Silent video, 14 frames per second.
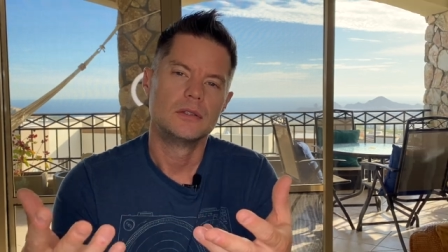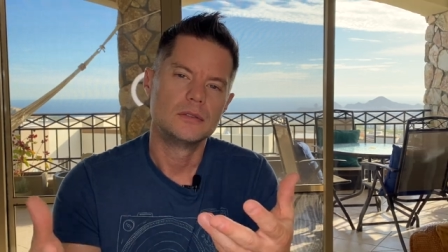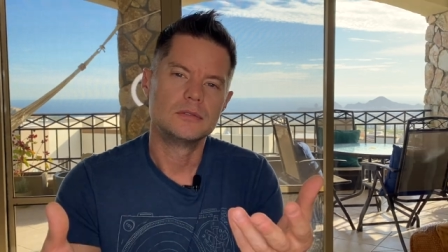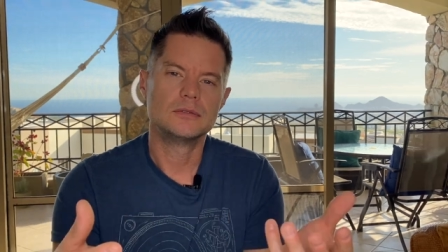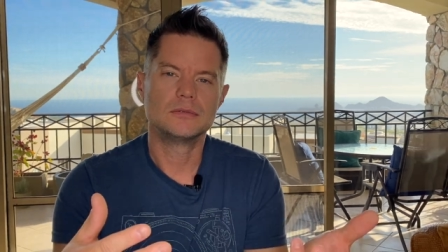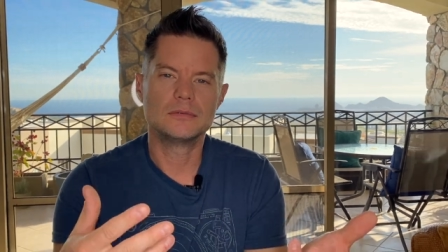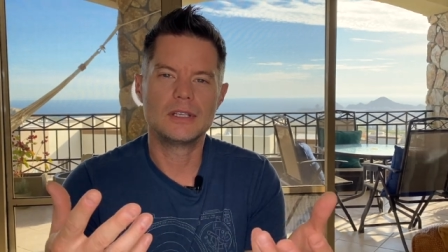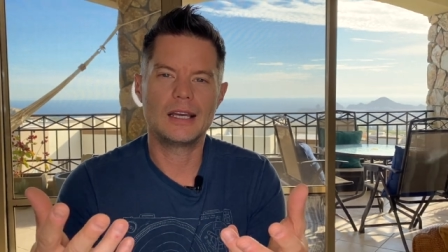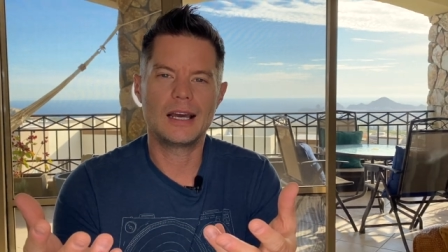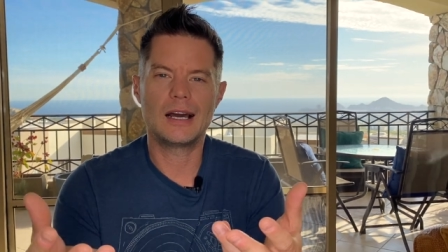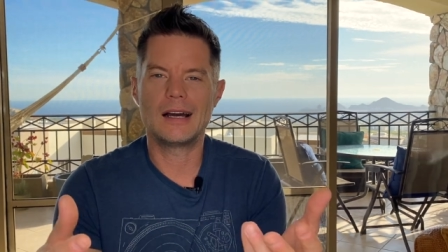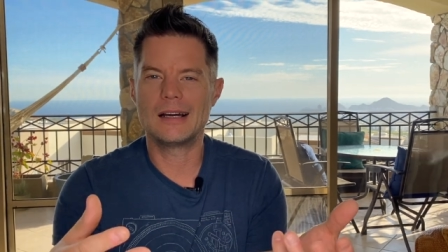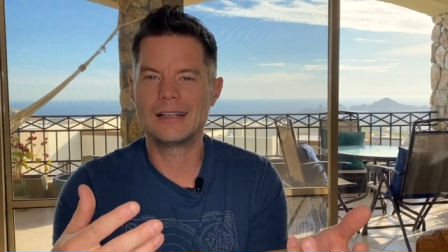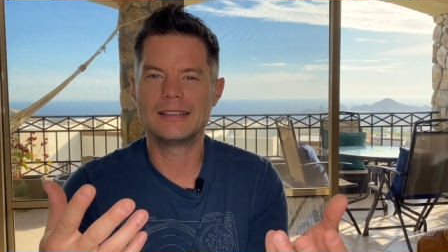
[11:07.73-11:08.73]

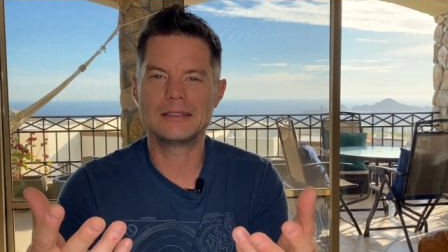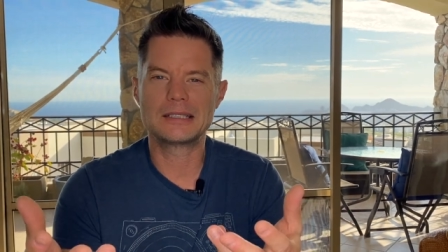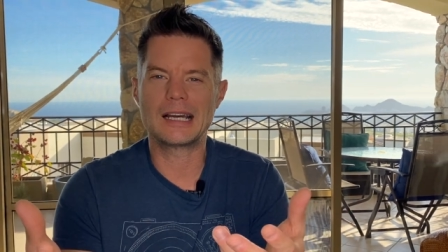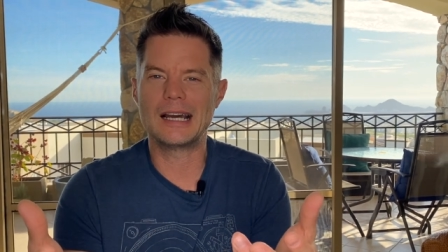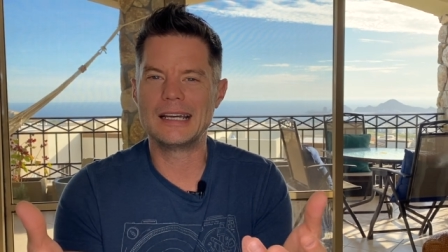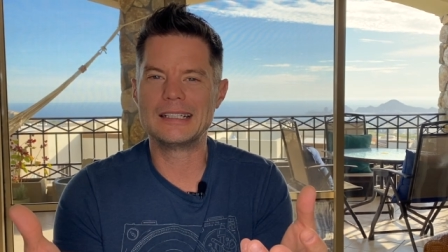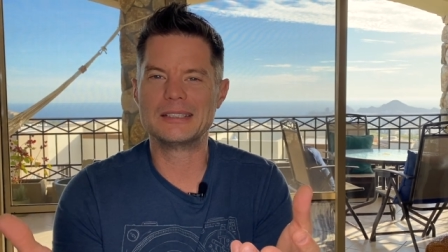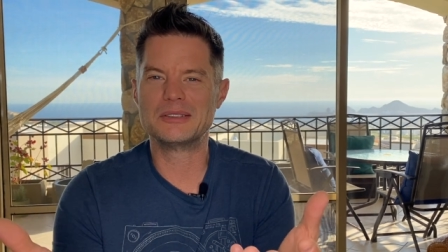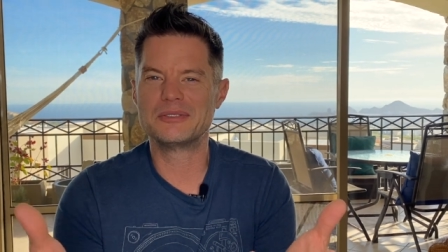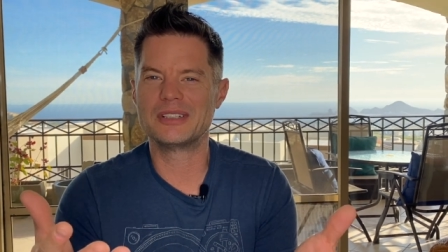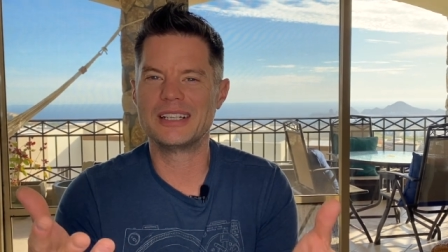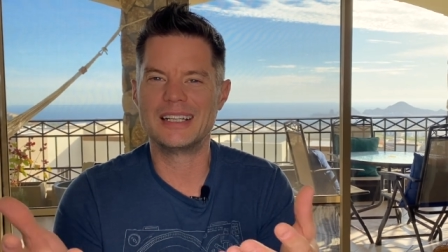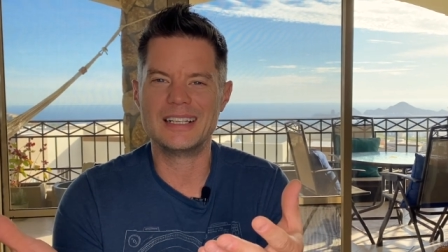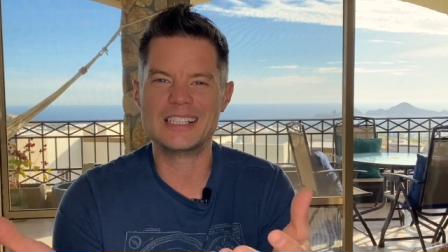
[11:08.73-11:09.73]
Yeah, kind of
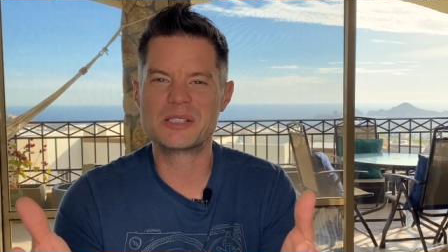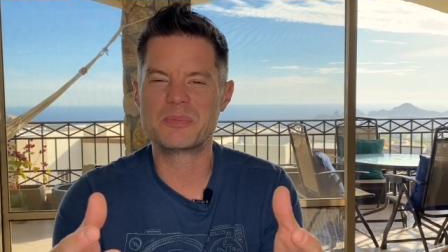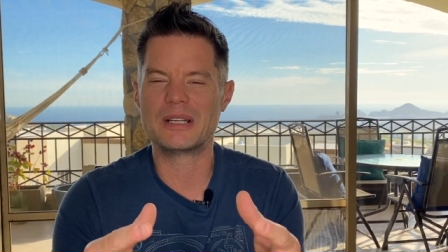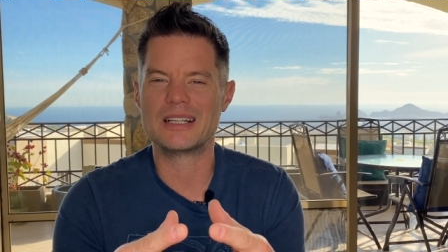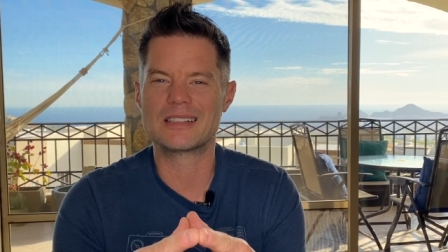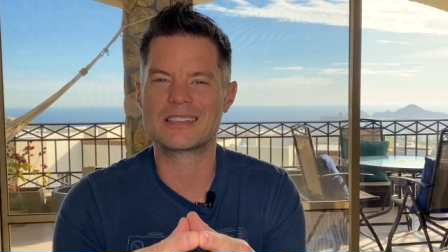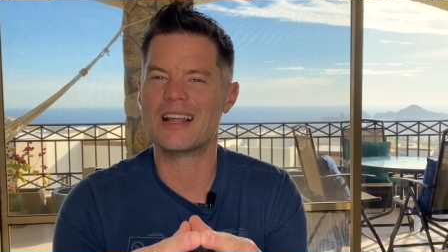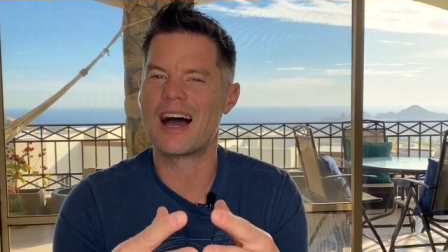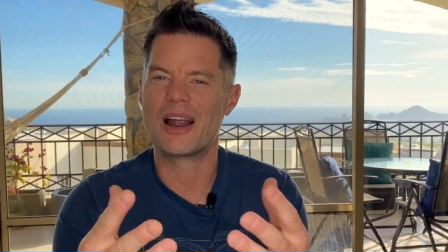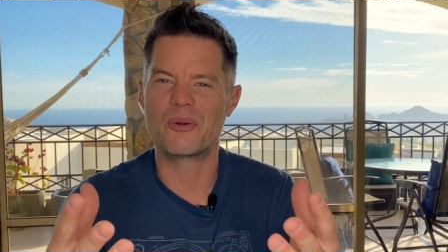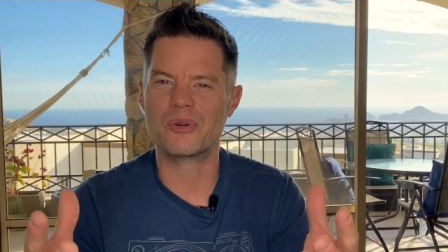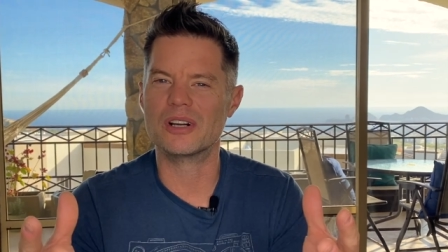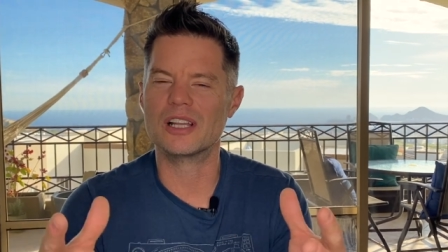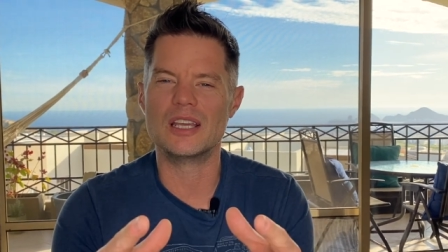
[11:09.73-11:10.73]
it is, but it's not
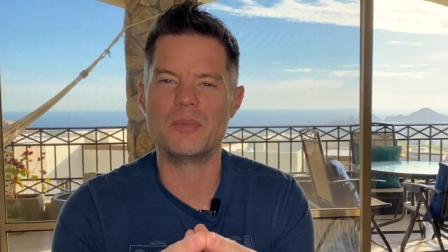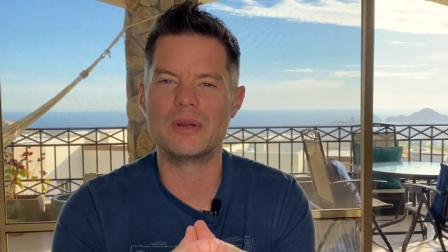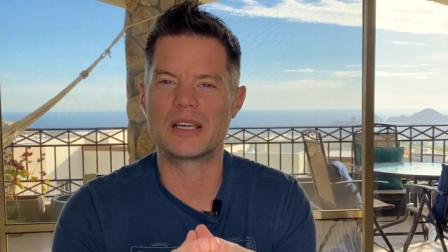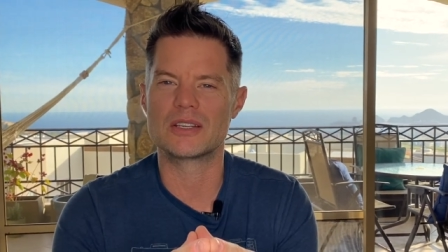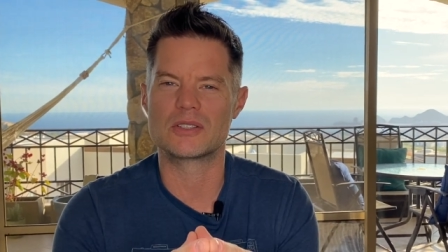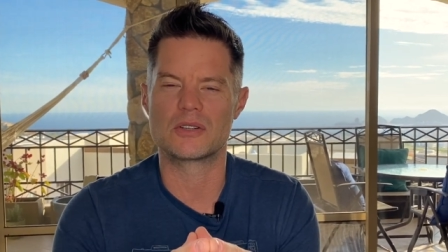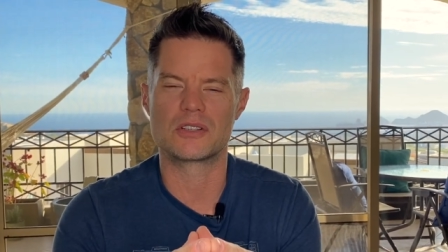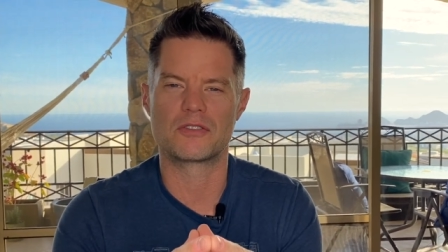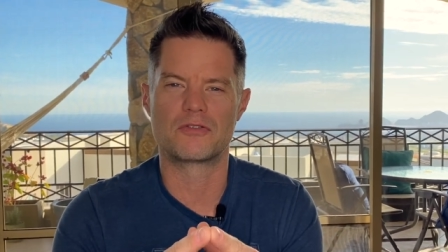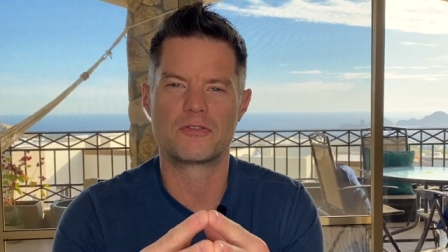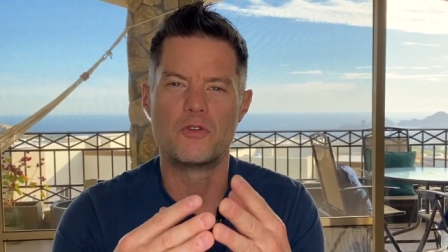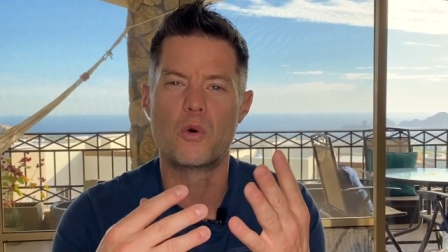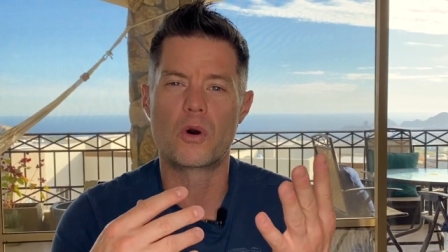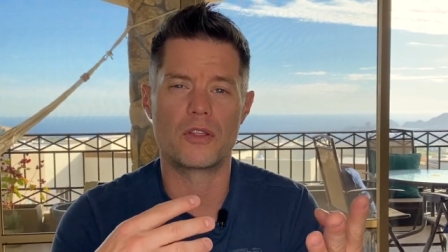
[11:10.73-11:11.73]
really because there's
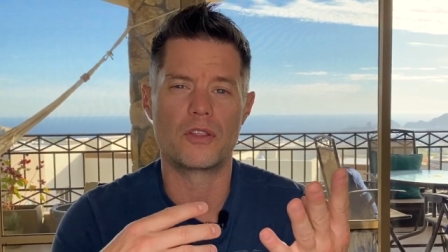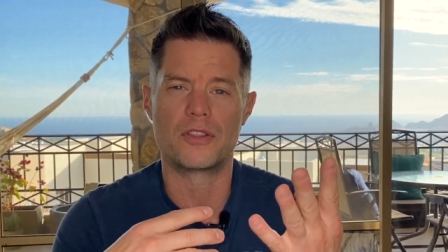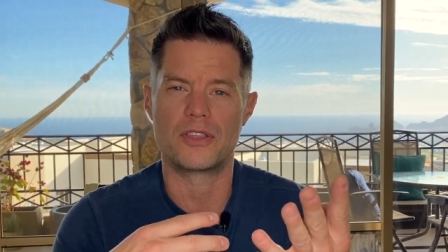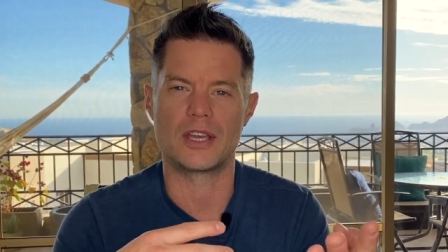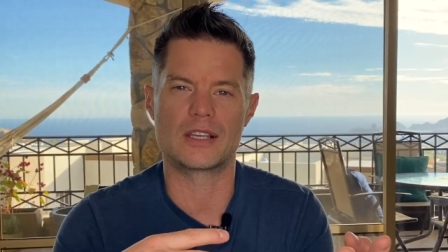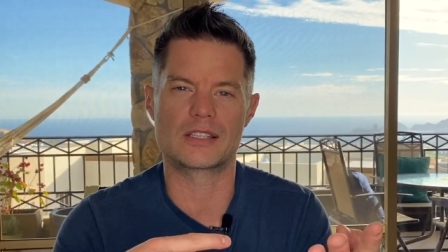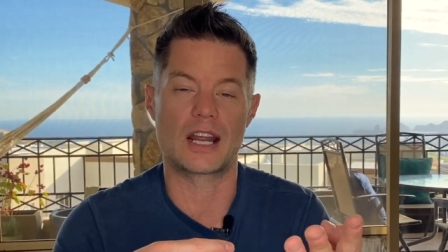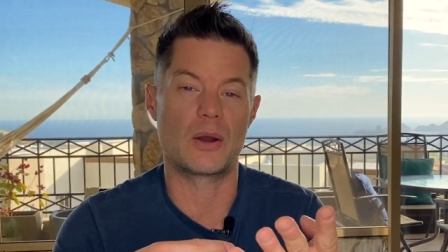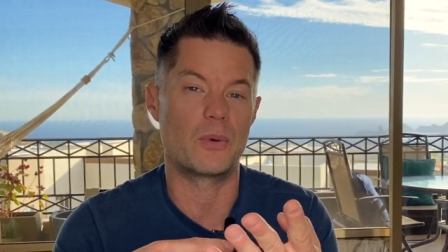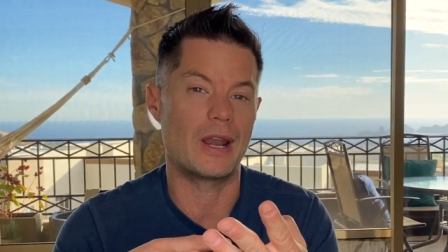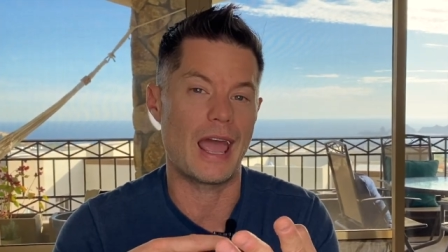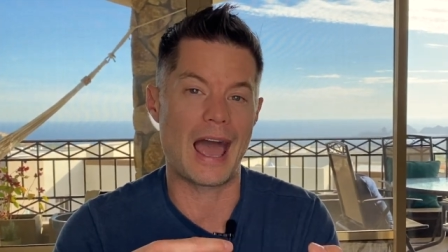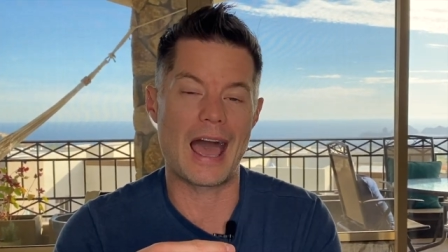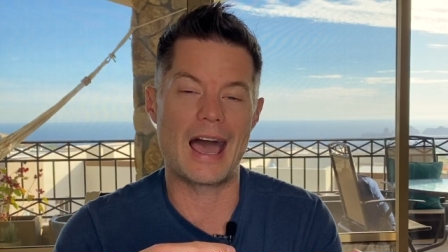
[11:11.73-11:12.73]
four other things that I
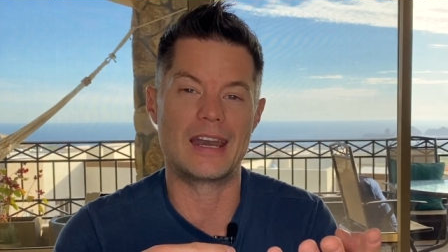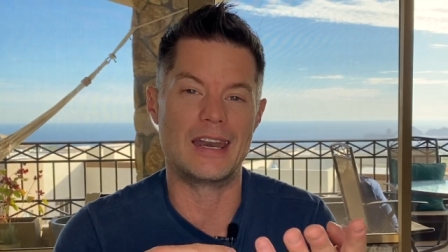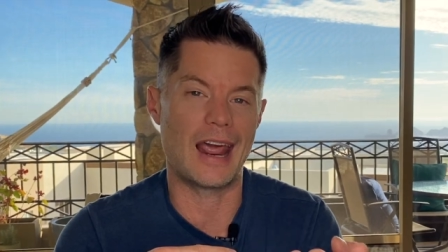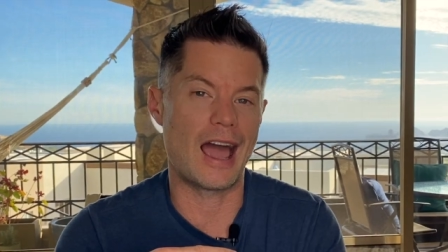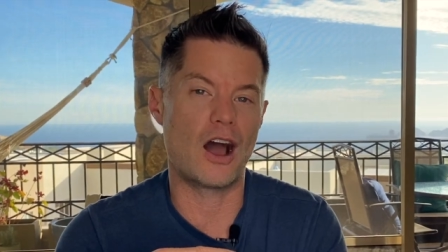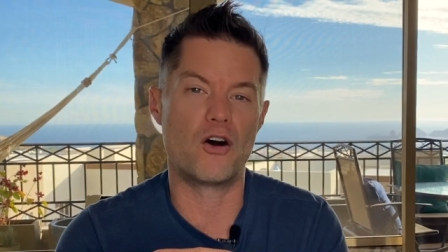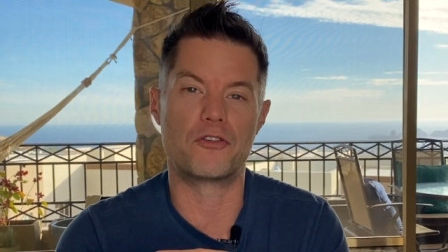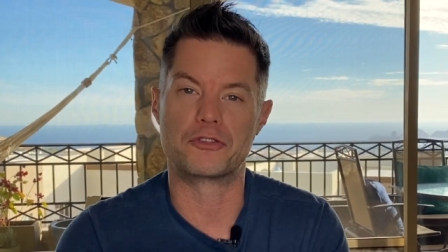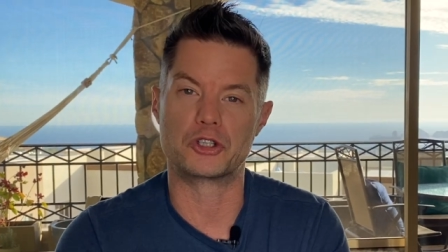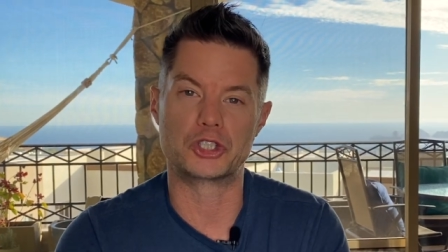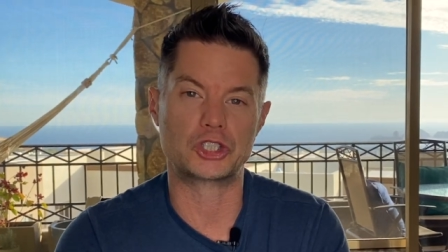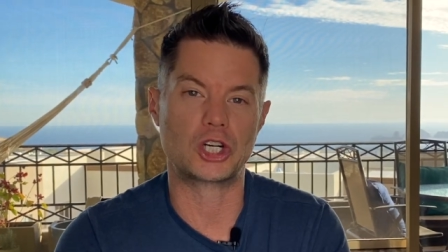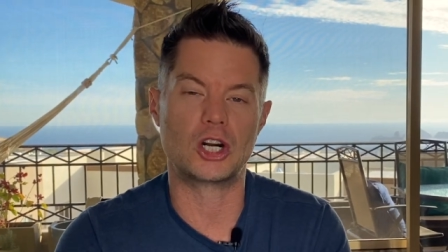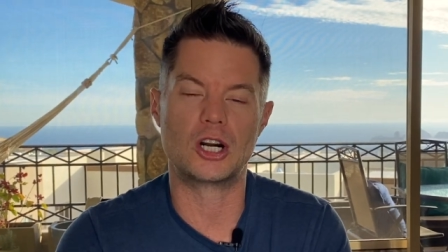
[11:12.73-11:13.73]
would add now for
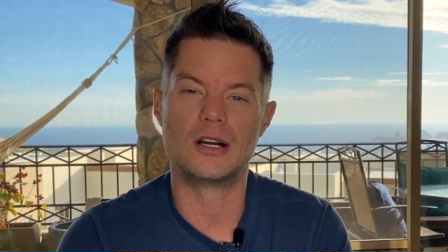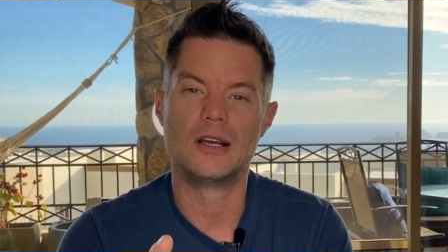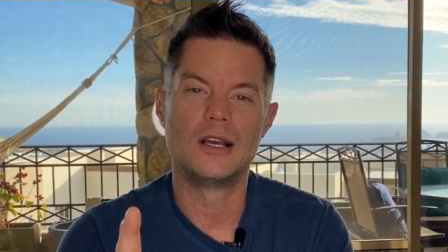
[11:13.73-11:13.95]
sure.